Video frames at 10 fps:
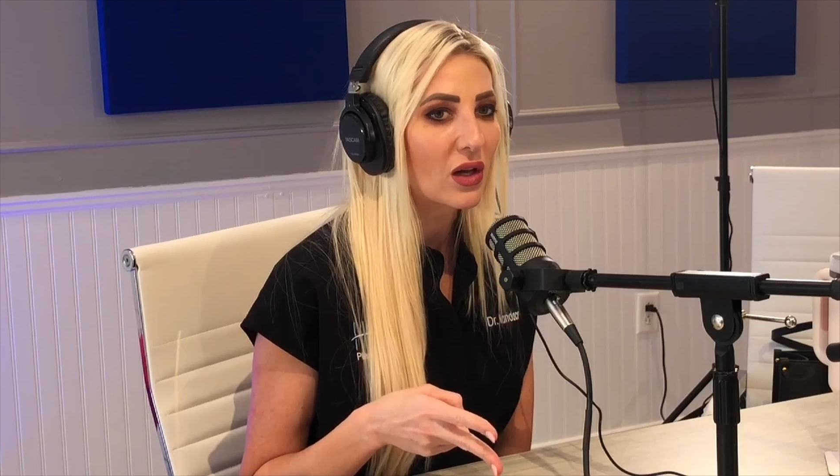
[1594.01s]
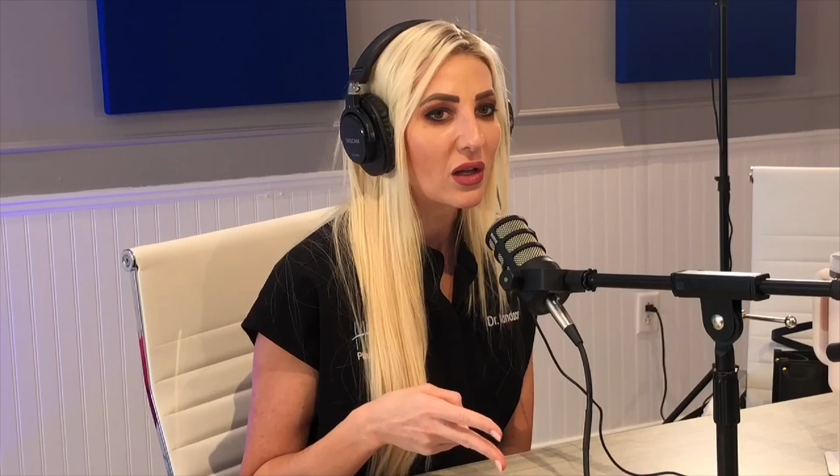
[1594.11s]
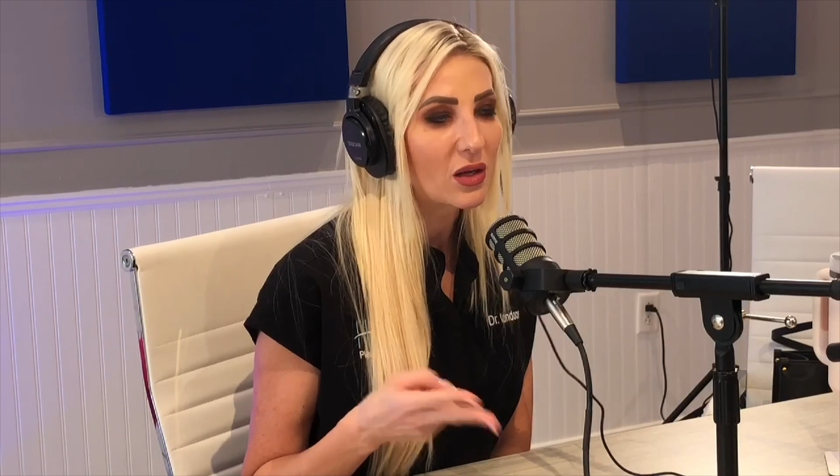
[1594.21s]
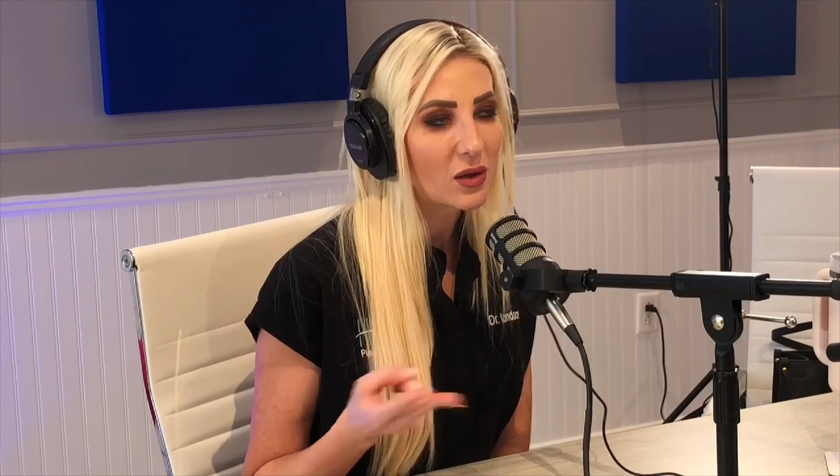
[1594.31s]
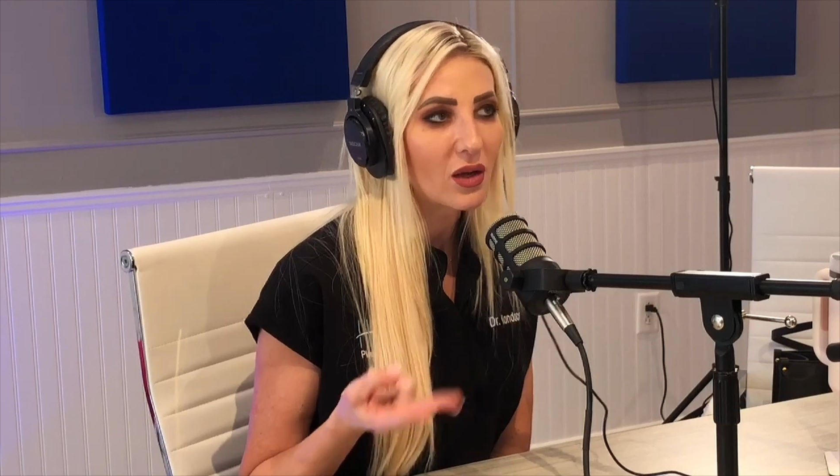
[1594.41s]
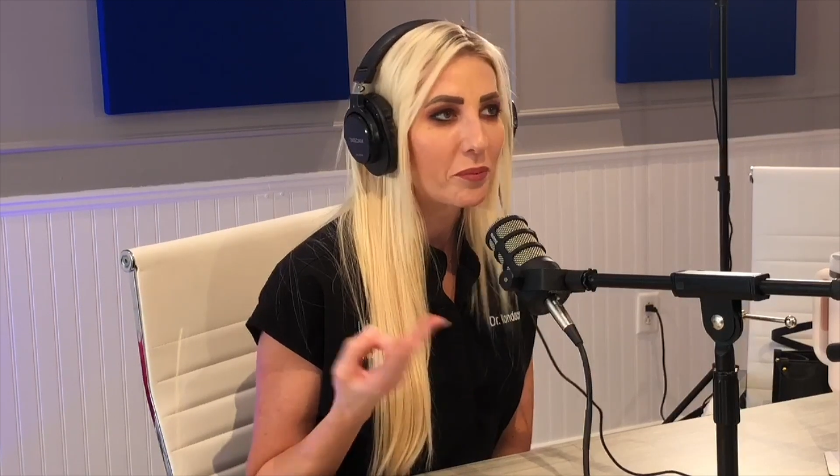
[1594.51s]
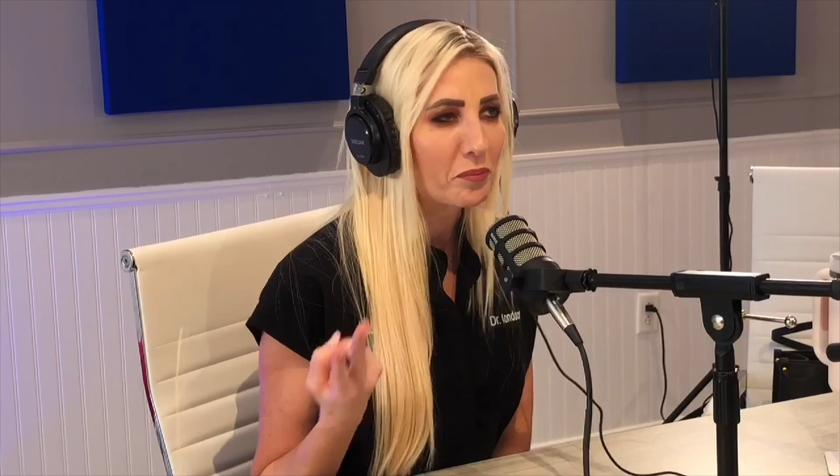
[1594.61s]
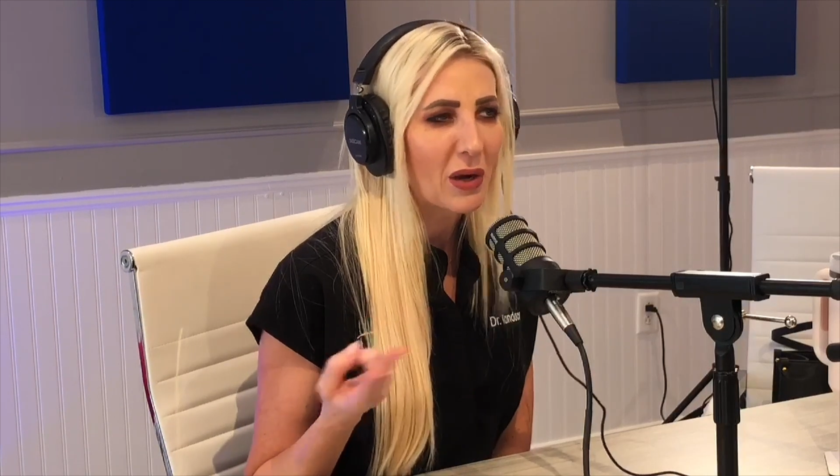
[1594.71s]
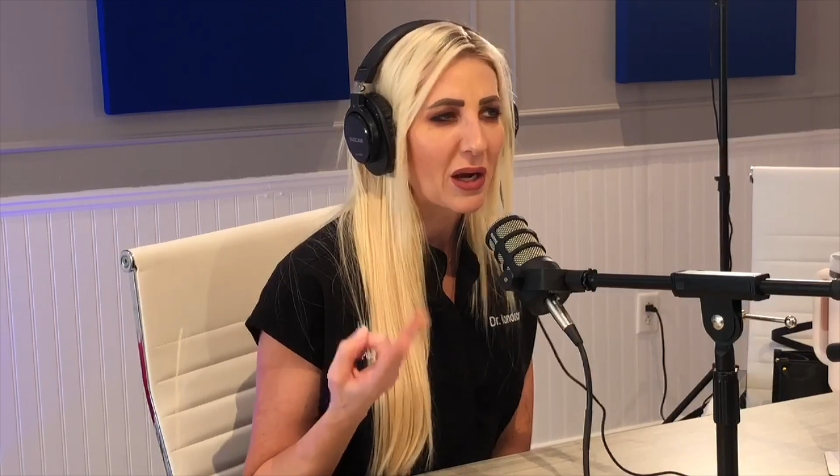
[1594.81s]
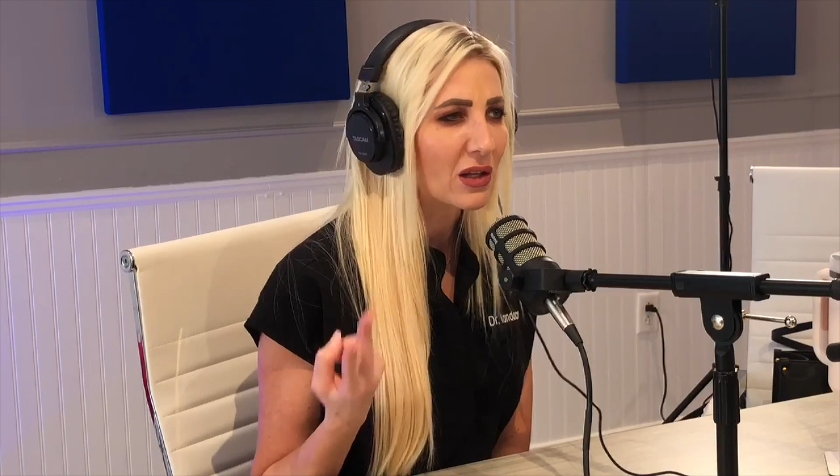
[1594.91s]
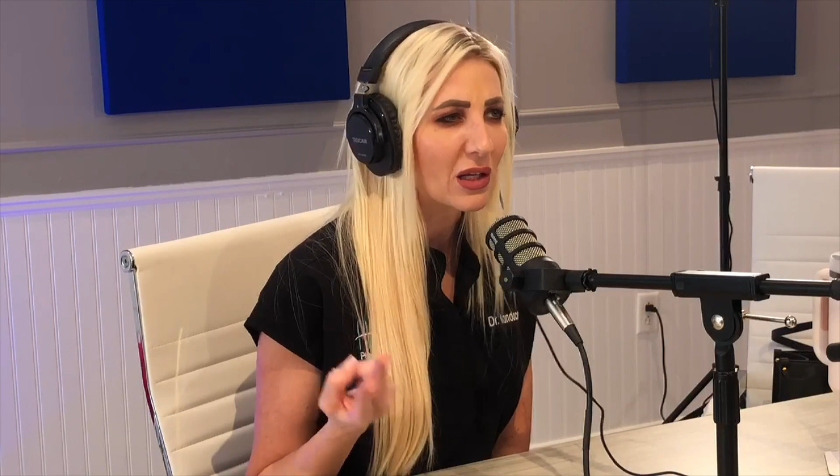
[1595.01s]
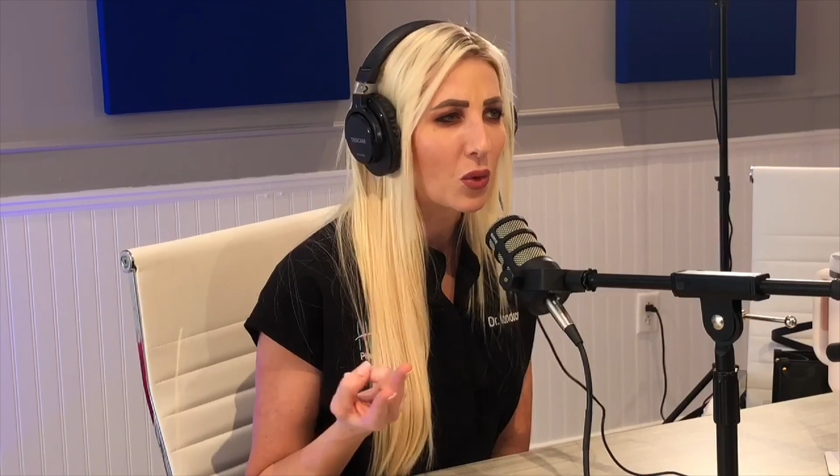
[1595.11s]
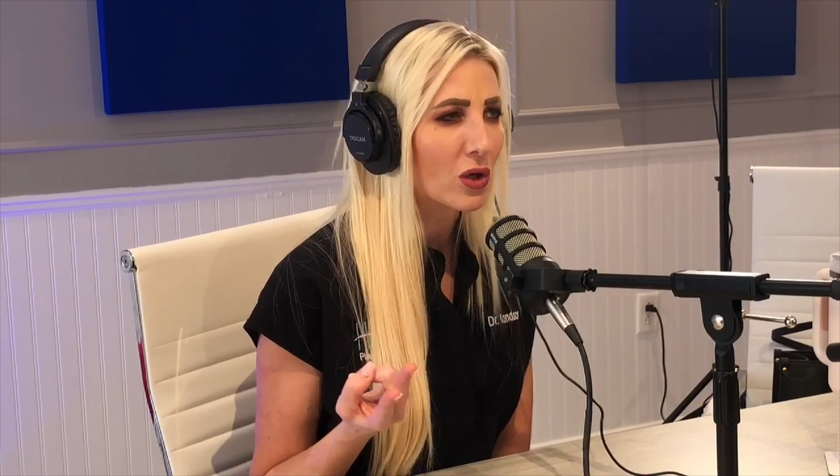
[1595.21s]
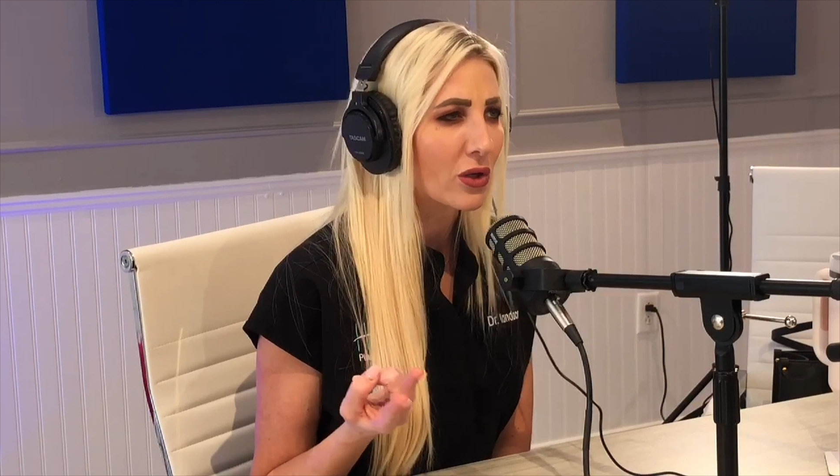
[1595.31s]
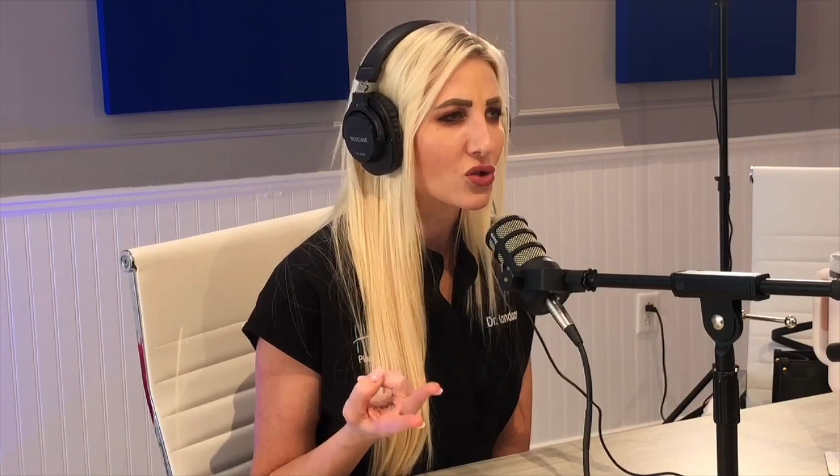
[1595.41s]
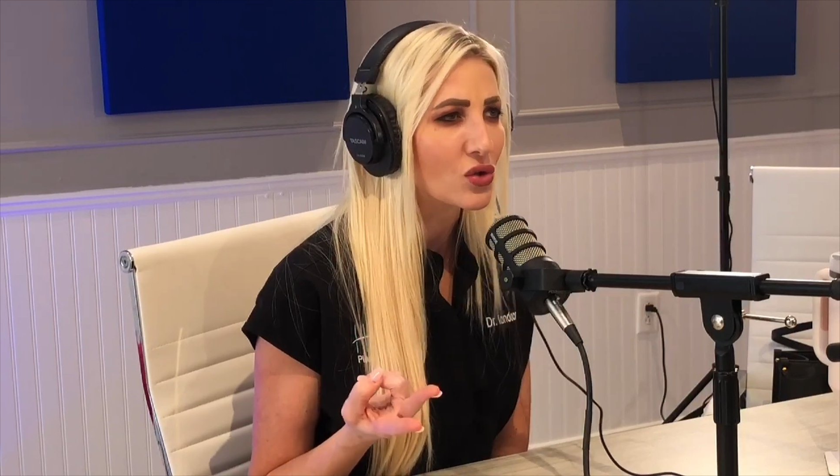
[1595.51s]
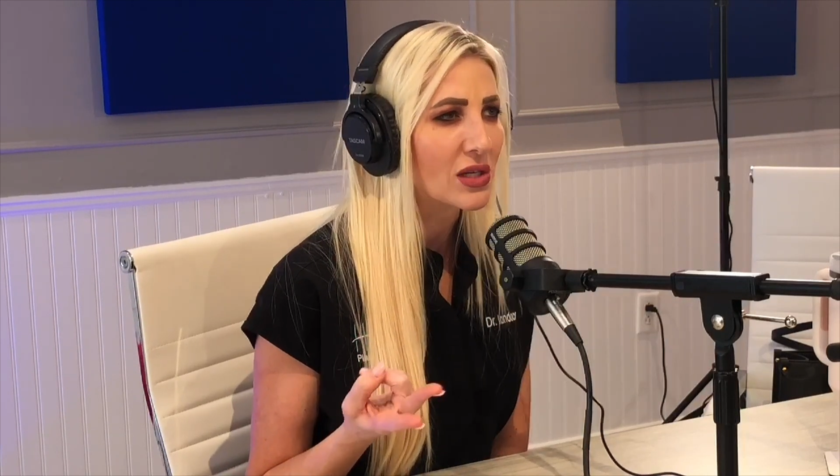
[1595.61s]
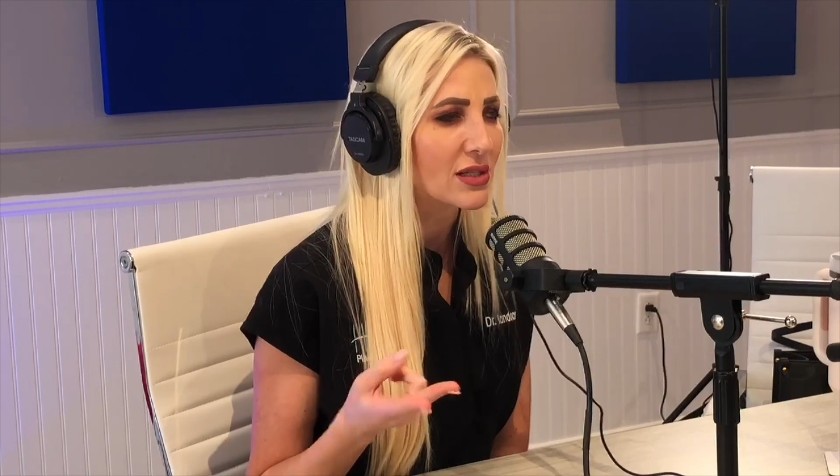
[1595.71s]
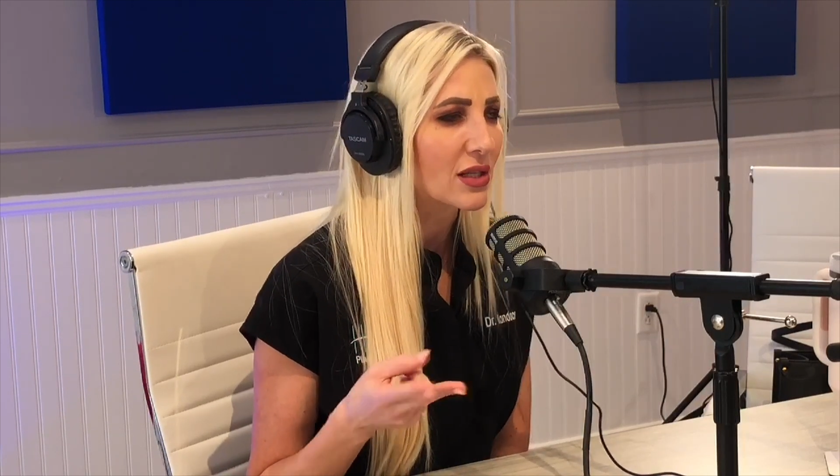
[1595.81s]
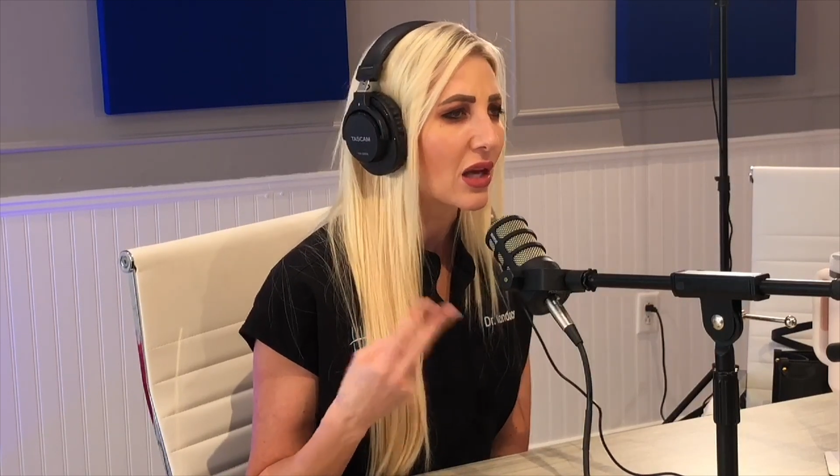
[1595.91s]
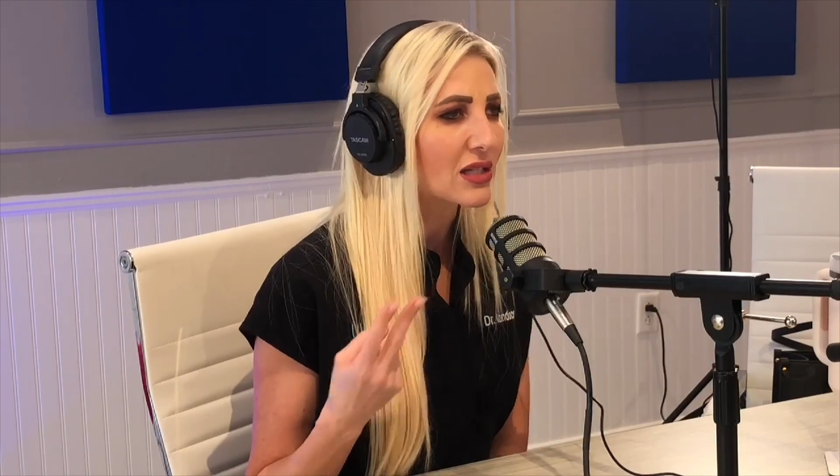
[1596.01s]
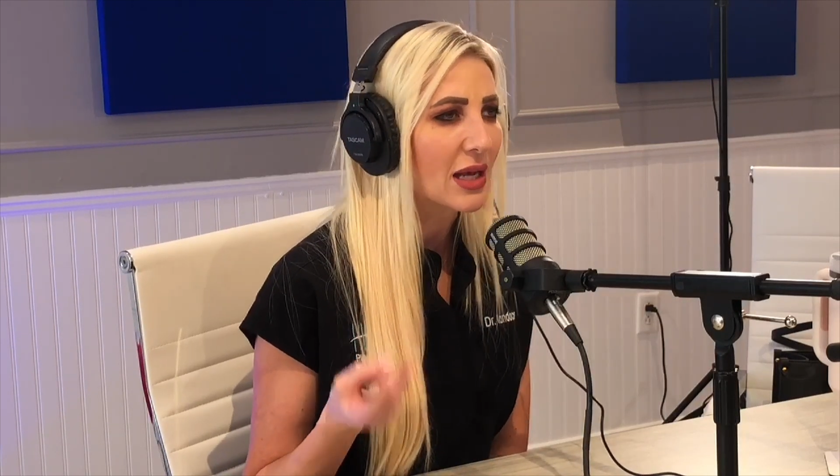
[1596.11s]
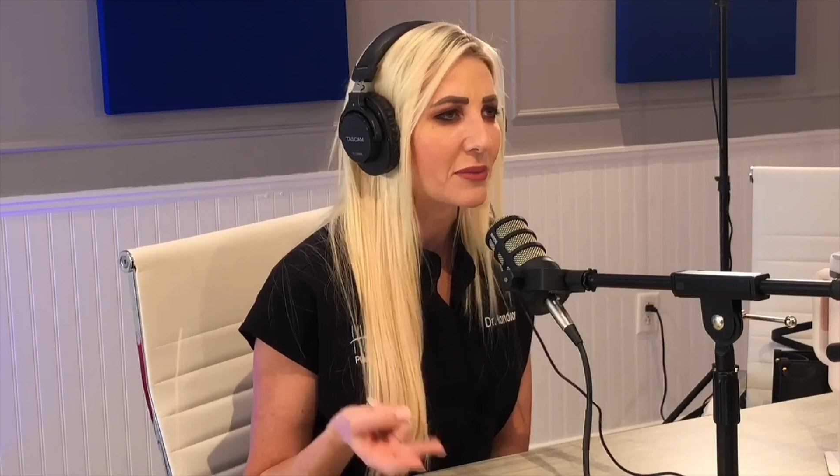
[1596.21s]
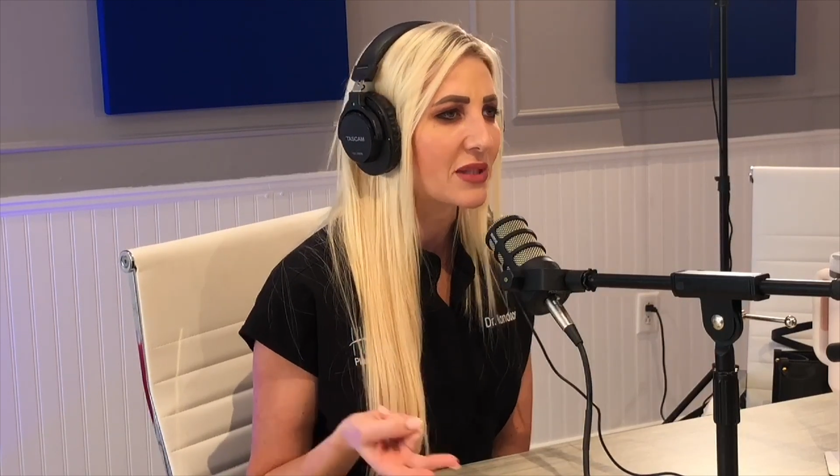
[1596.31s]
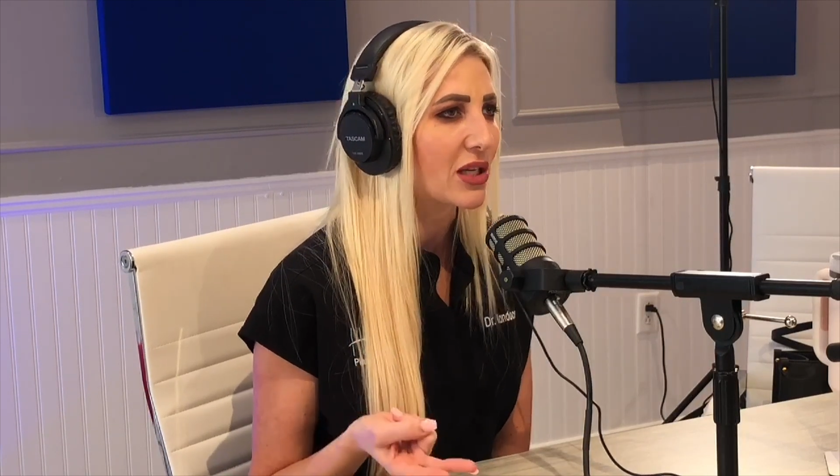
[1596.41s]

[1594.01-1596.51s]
apparently a word on the street is a lot of times